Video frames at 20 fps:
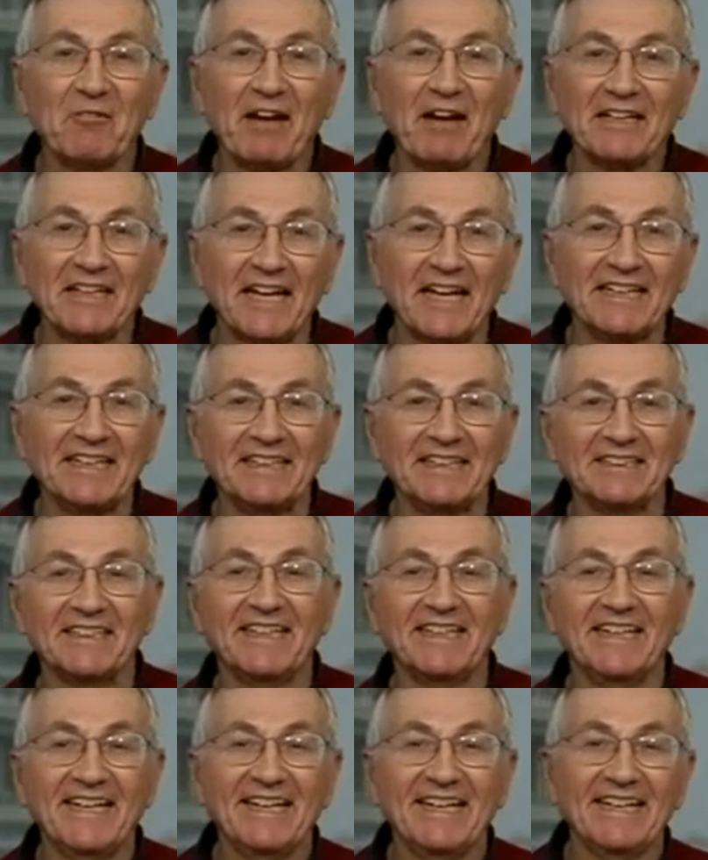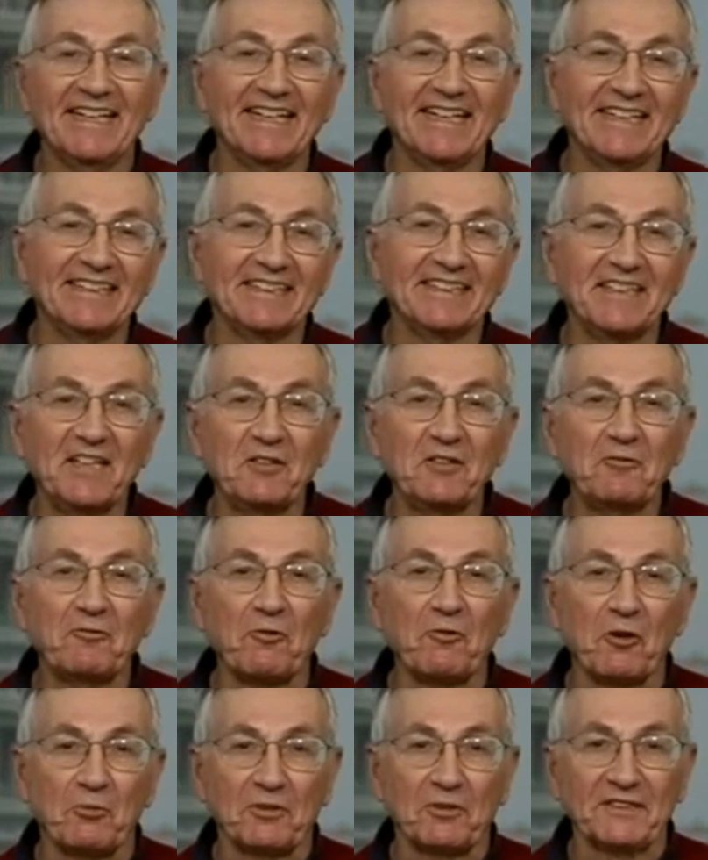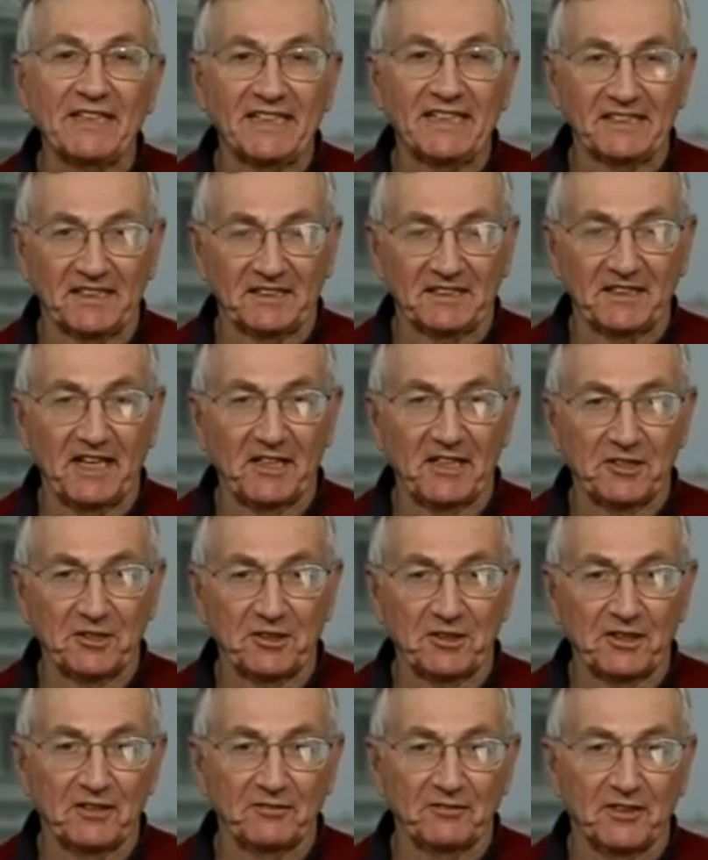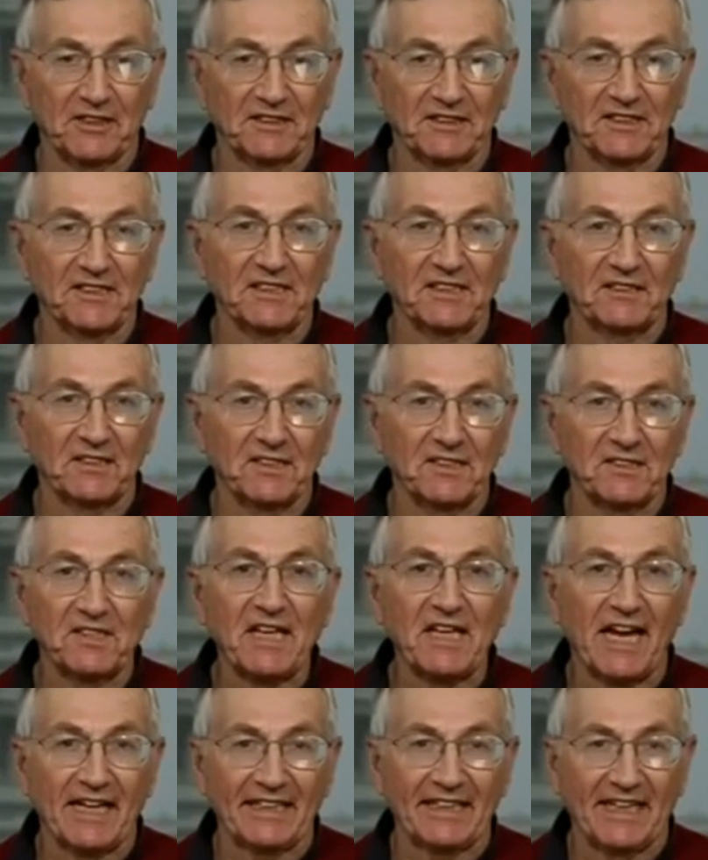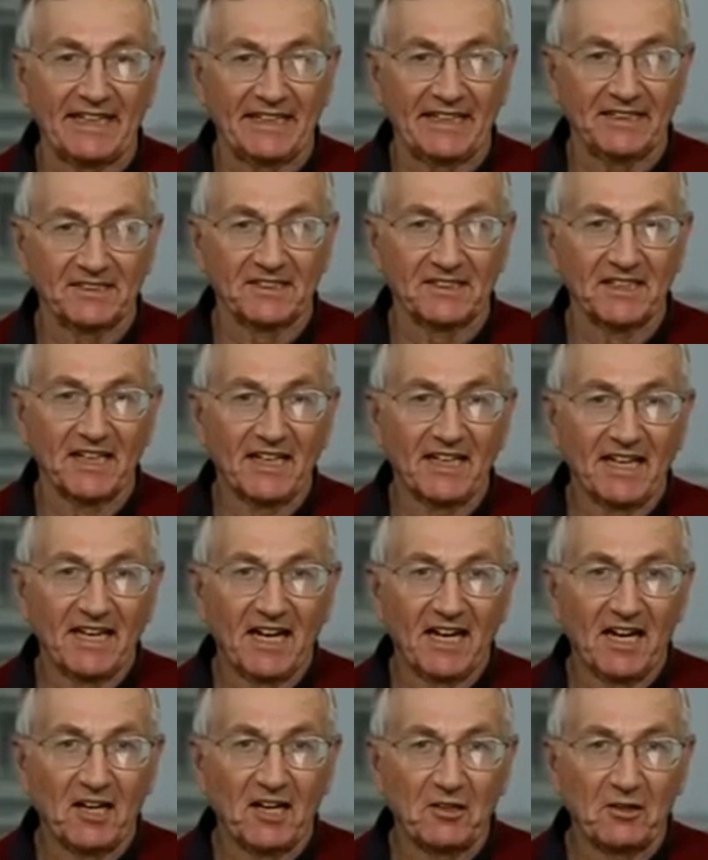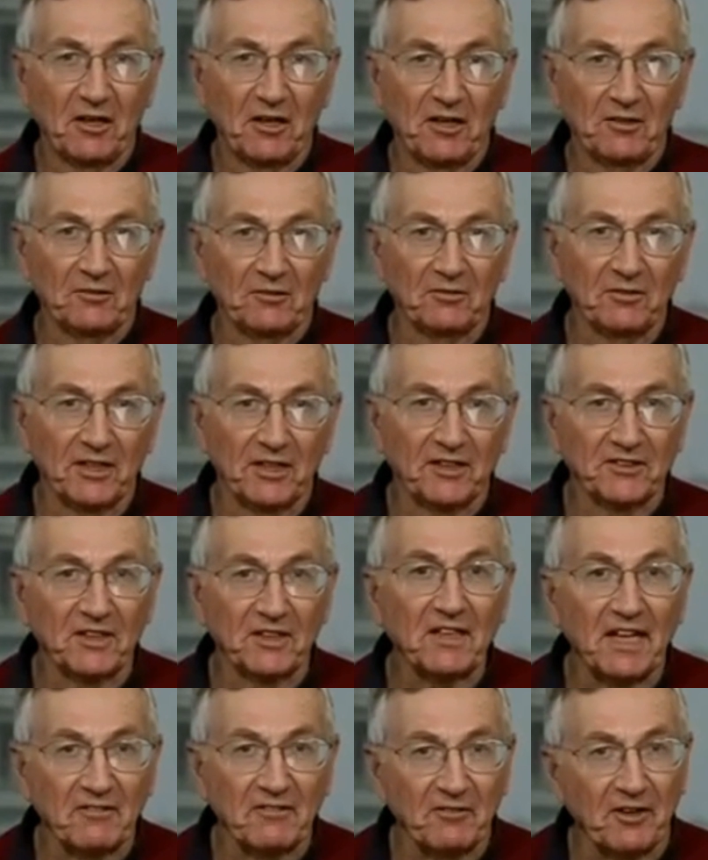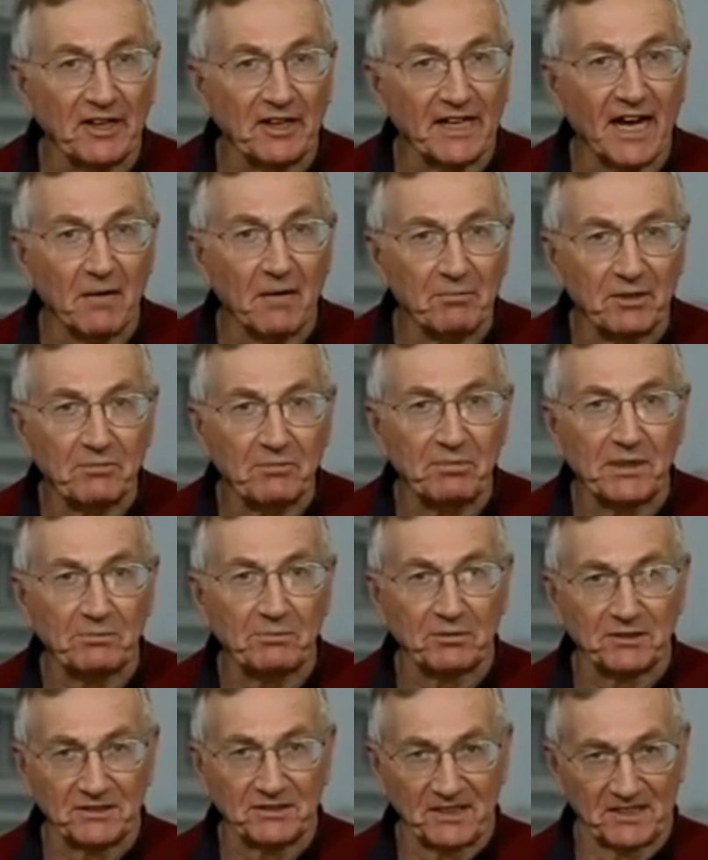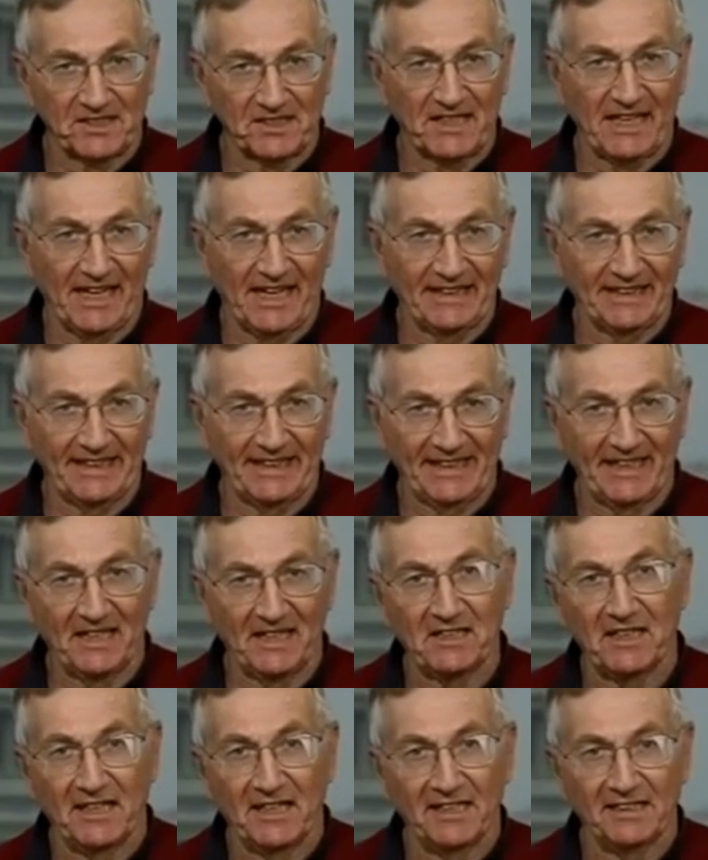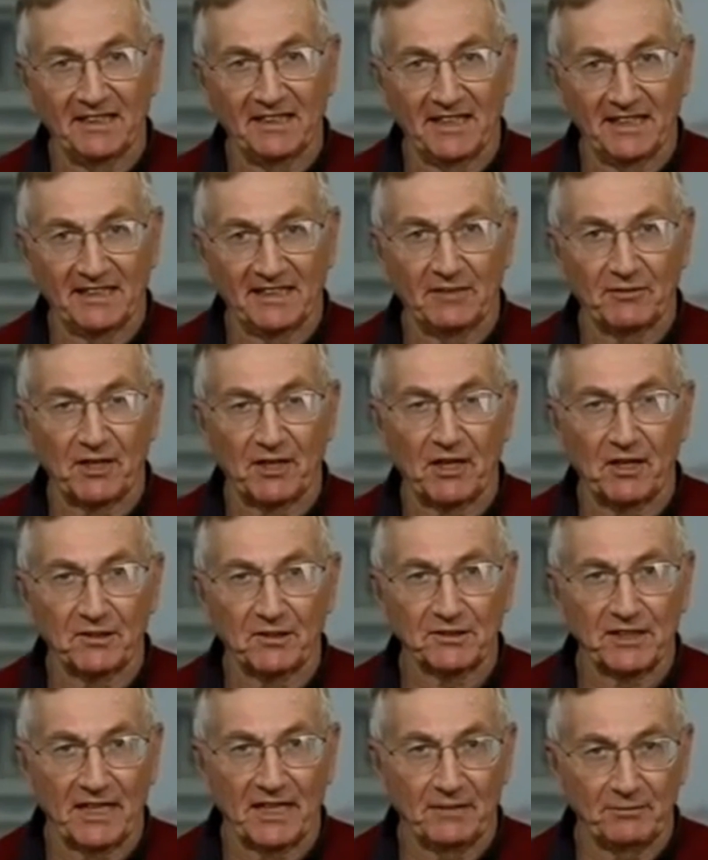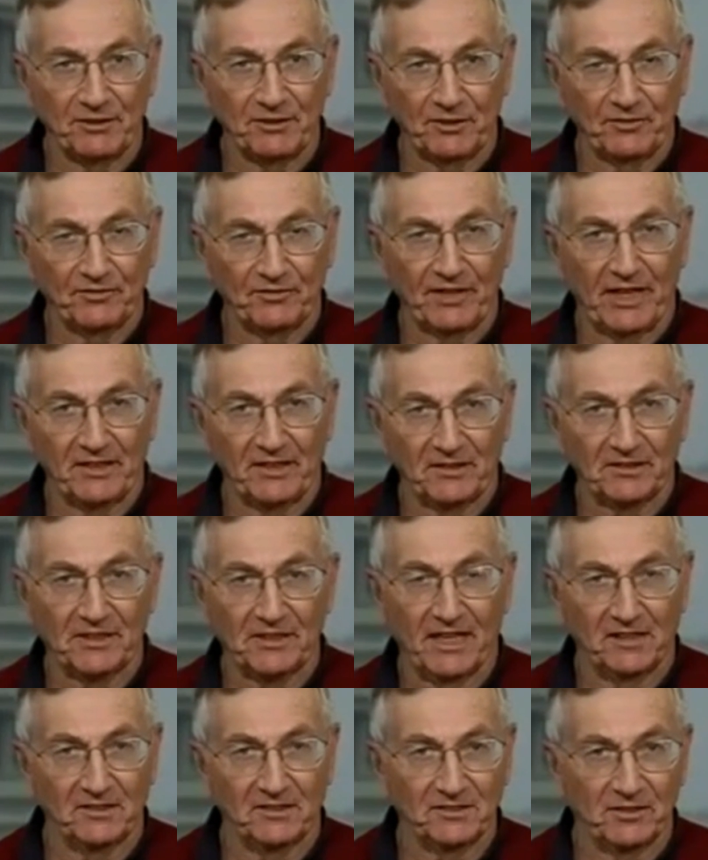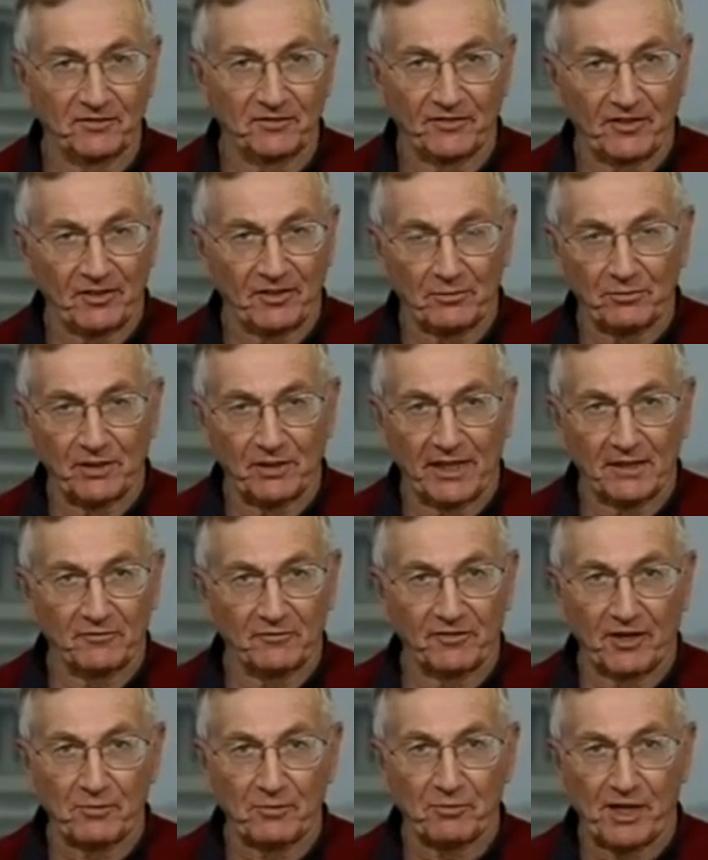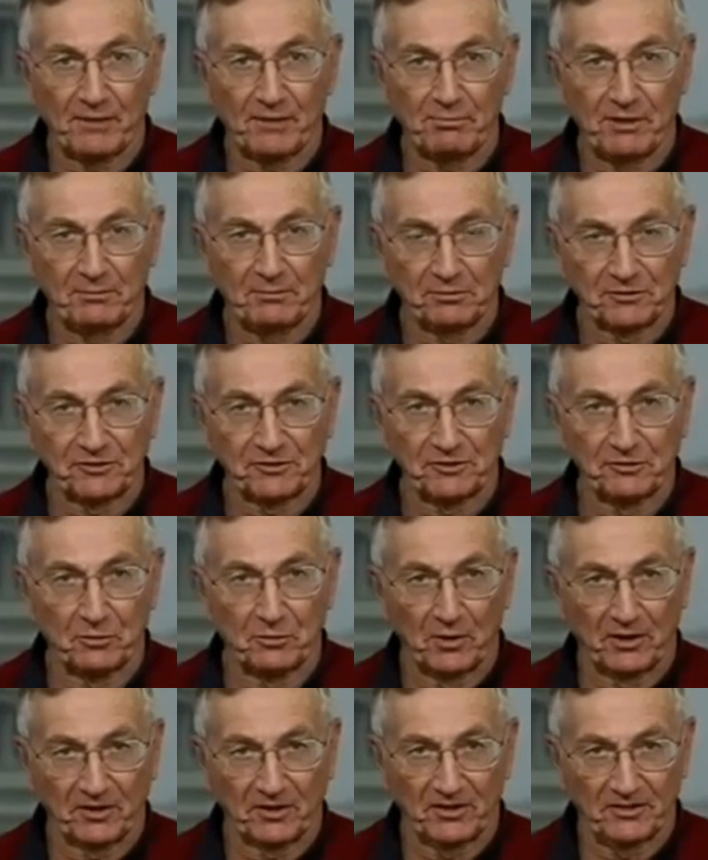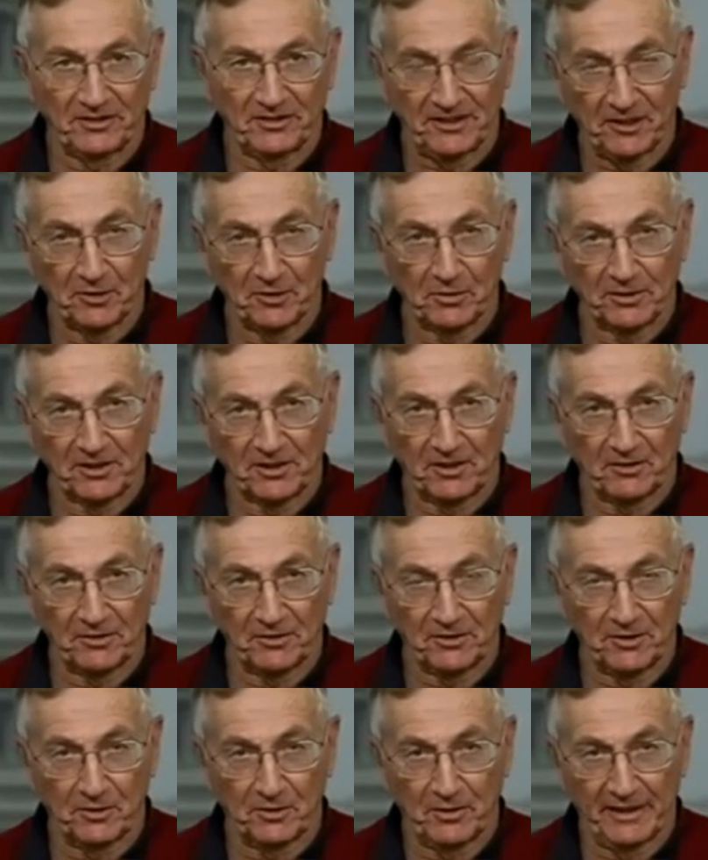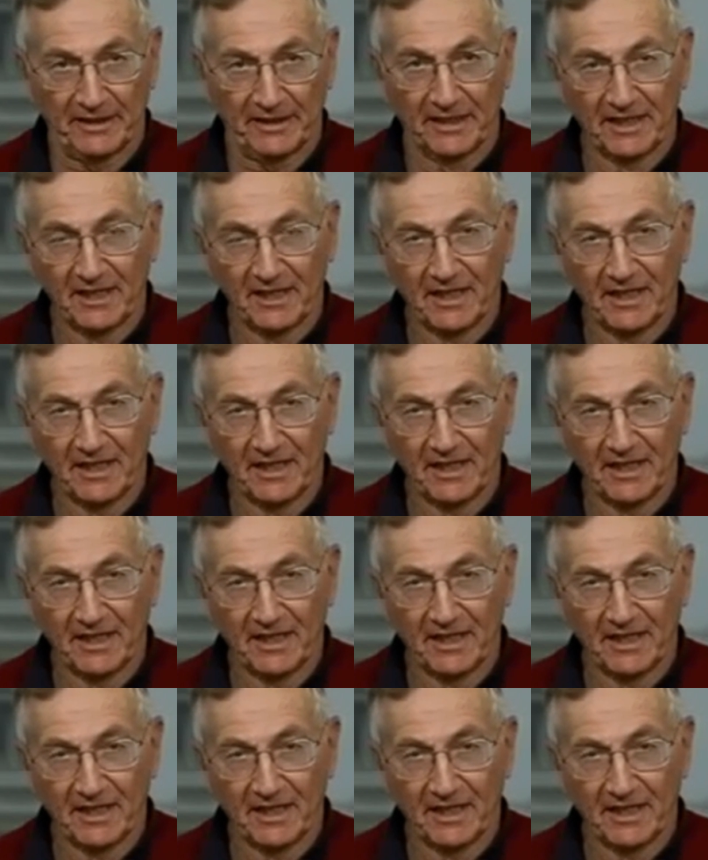rat line is an informal designation of the CIA is, there's a lot of very competent people in the CIA. I give it a hard time, but you've got to acknowledge a lot of very bright people still work there and they know what they were doing.